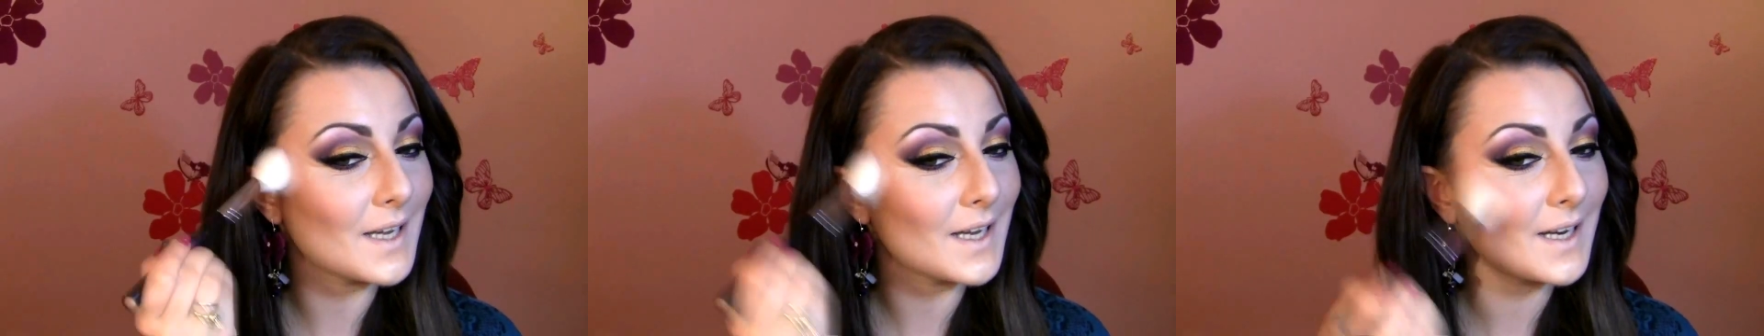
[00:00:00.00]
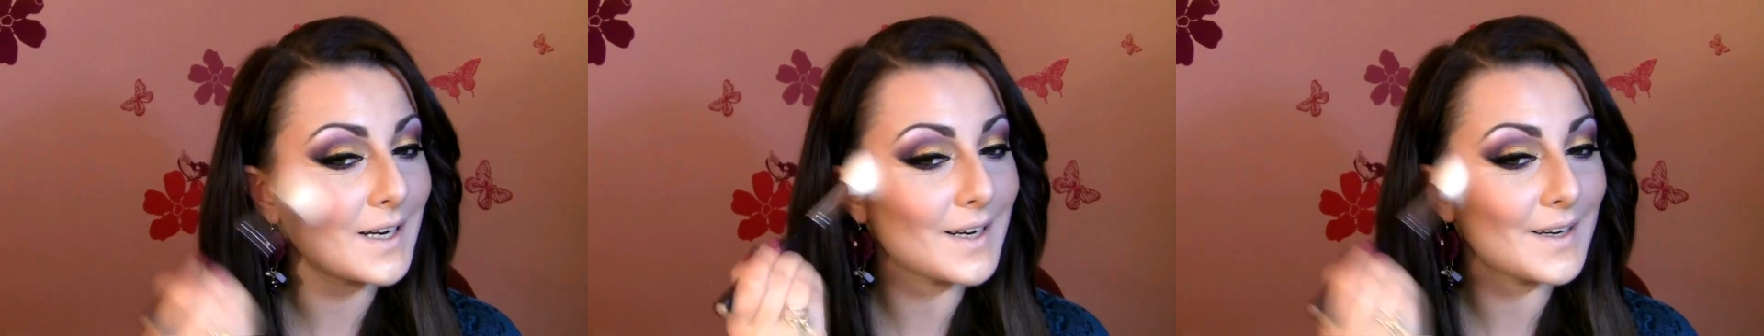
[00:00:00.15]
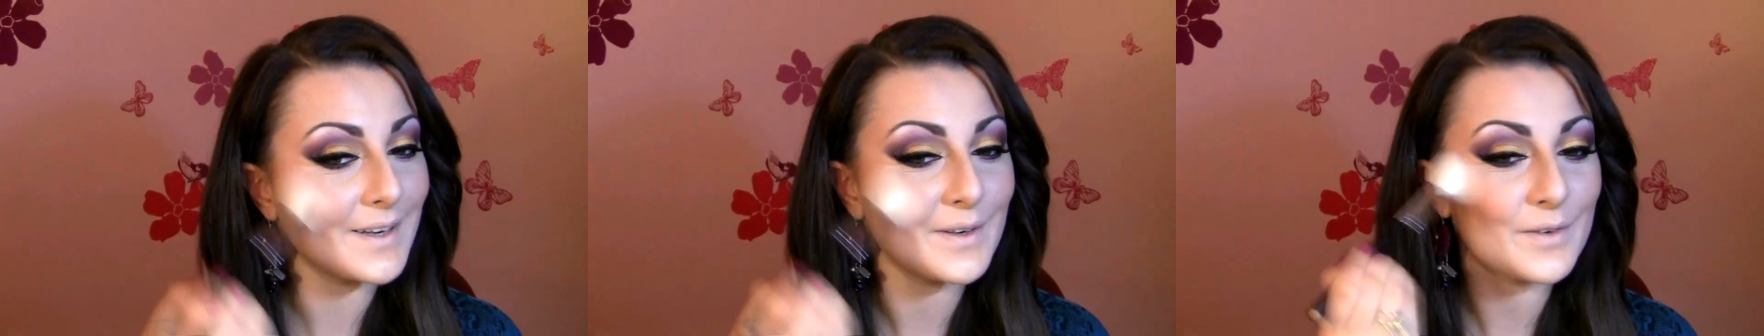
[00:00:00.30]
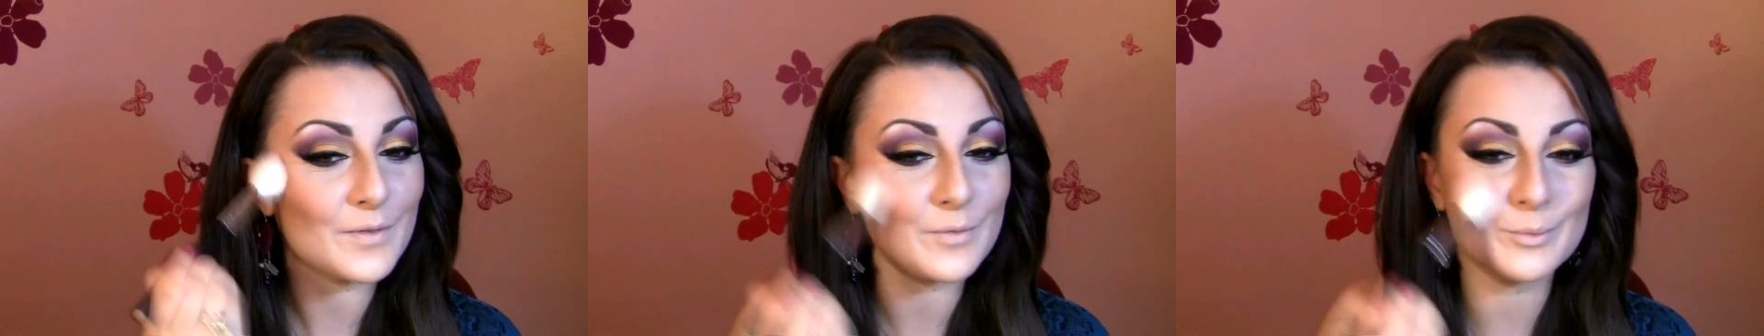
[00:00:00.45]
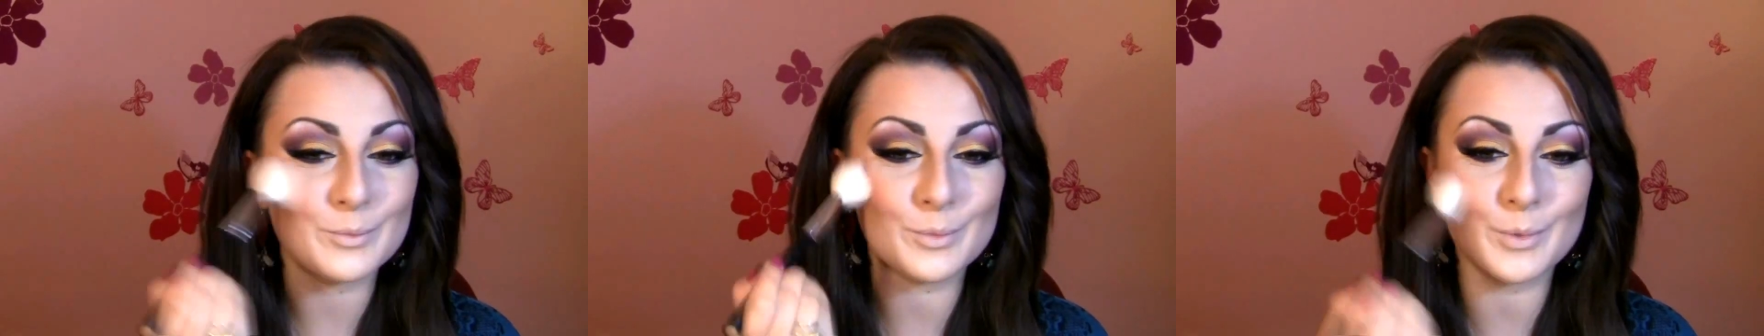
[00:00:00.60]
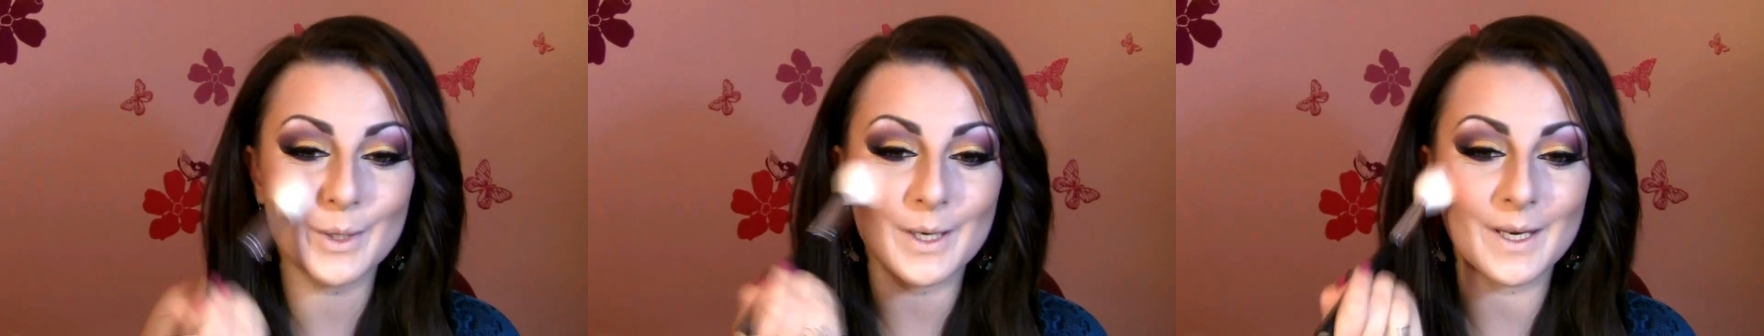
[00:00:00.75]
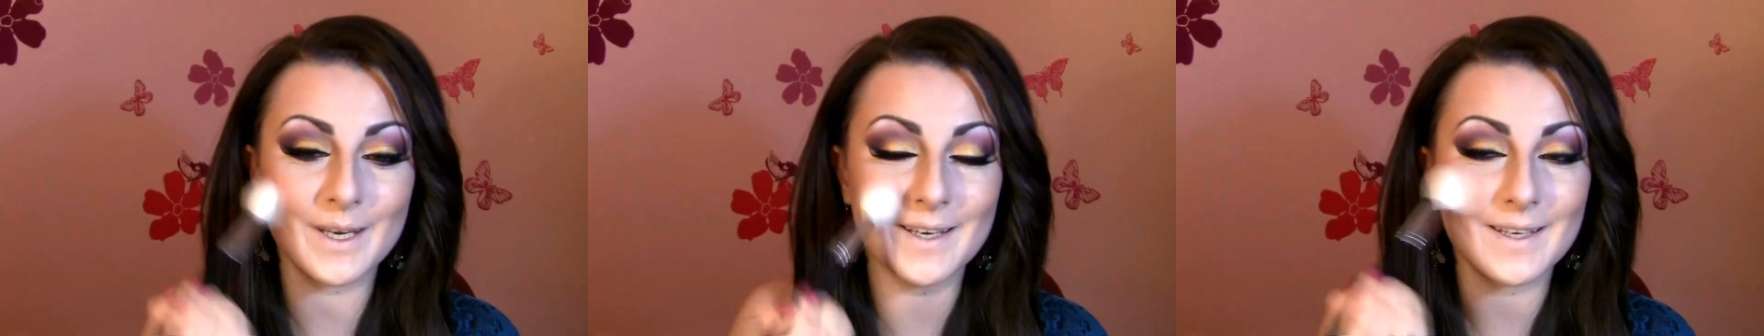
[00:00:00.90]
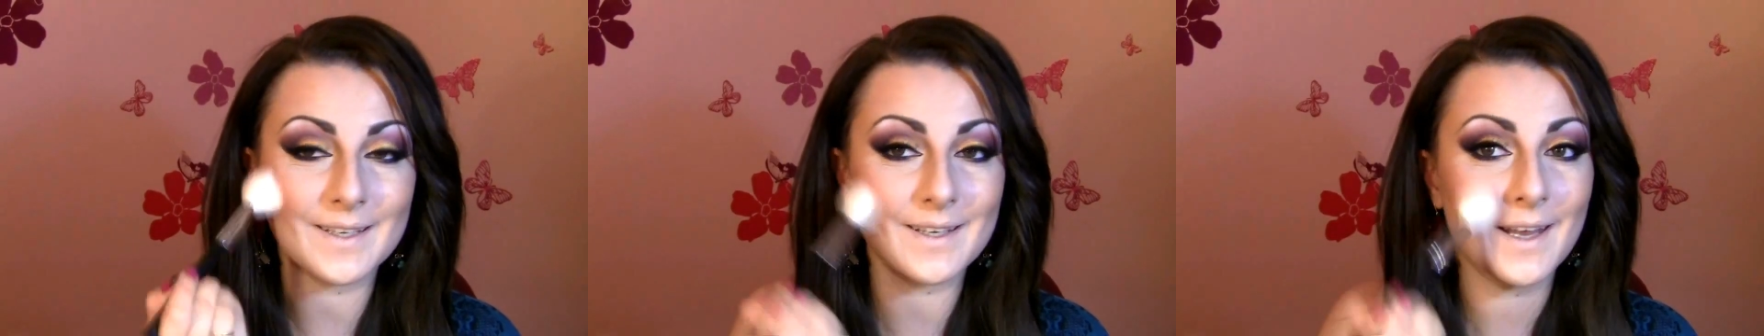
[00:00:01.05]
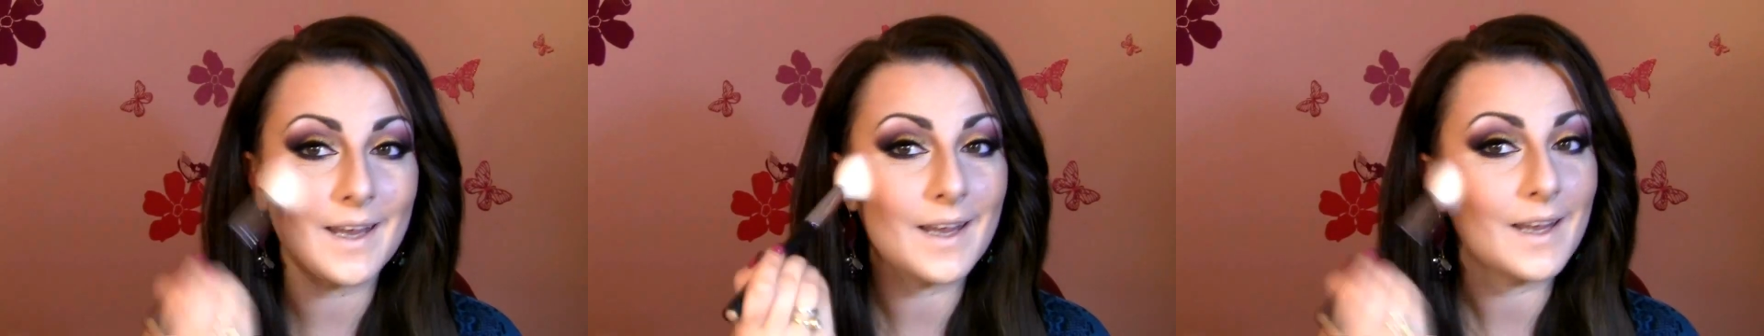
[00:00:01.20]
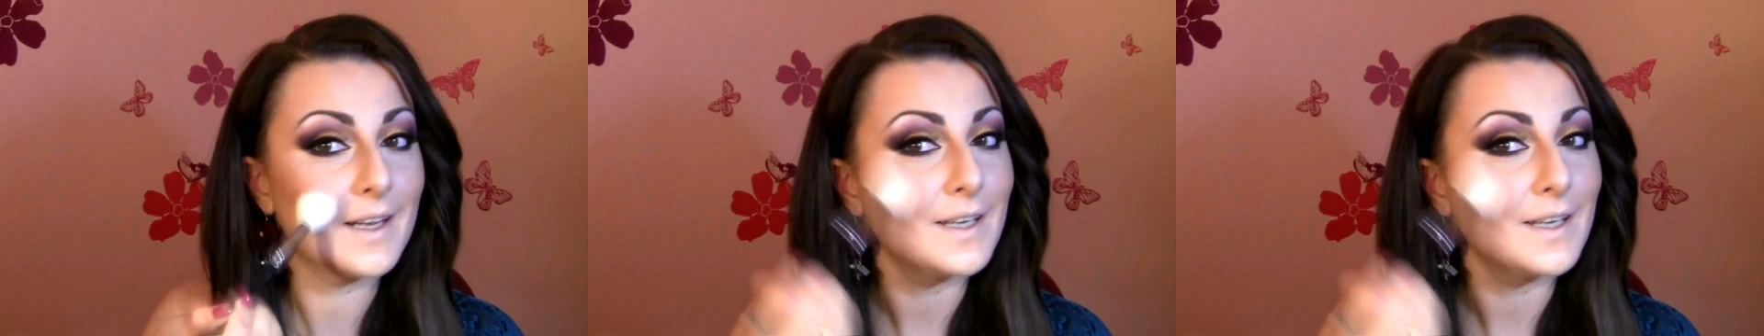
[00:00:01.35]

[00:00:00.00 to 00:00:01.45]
and kind of bring it